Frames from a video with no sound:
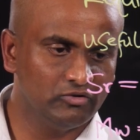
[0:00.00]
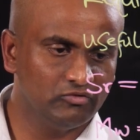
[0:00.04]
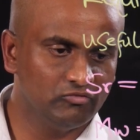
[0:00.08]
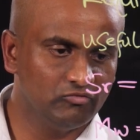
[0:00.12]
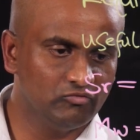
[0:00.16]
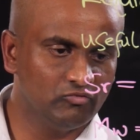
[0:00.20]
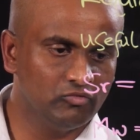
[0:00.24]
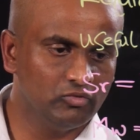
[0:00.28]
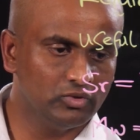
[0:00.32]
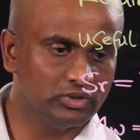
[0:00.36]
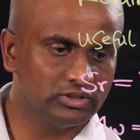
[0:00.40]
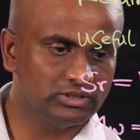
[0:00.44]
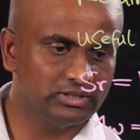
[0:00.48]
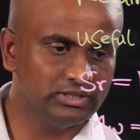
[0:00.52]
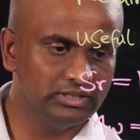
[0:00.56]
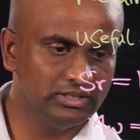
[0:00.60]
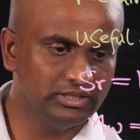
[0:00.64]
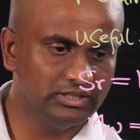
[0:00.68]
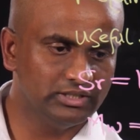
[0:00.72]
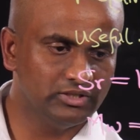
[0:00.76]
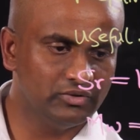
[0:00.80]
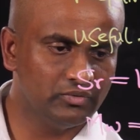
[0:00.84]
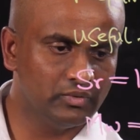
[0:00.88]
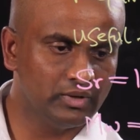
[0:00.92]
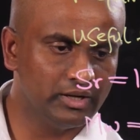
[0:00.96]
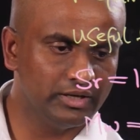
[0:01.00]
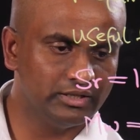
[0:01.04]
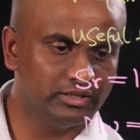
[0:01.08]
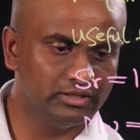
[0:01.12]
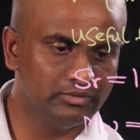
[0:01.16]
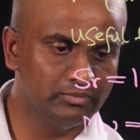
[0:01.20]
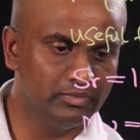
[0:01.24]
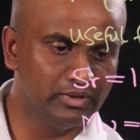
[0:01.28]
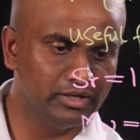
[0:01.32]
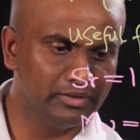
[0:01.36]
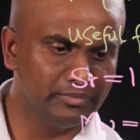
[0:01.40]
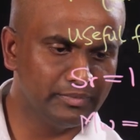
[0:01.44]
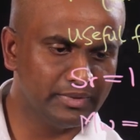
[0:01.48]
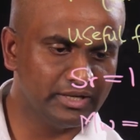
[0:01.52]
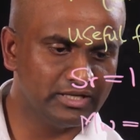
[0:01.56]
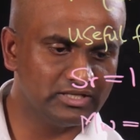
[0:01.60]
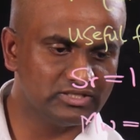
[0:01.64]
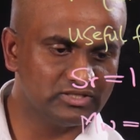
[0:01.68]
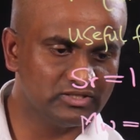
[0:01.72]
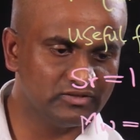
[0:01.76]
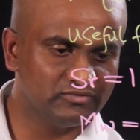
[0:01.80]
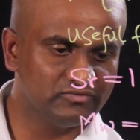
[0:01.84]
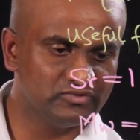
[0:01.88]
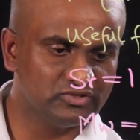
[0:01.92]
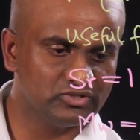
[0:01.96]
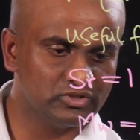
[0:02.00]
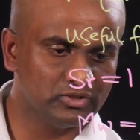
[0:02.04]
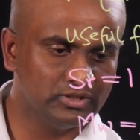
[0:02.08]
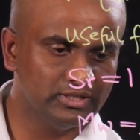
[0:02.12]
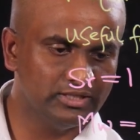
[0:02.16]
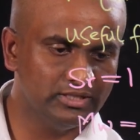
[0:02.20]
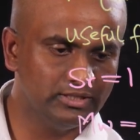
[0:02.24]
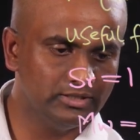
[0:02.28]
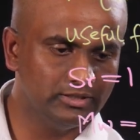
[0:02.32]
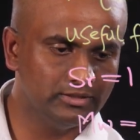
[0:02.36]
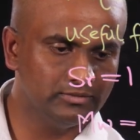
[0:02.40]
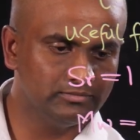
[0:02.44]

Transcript: water divided by mass of solid,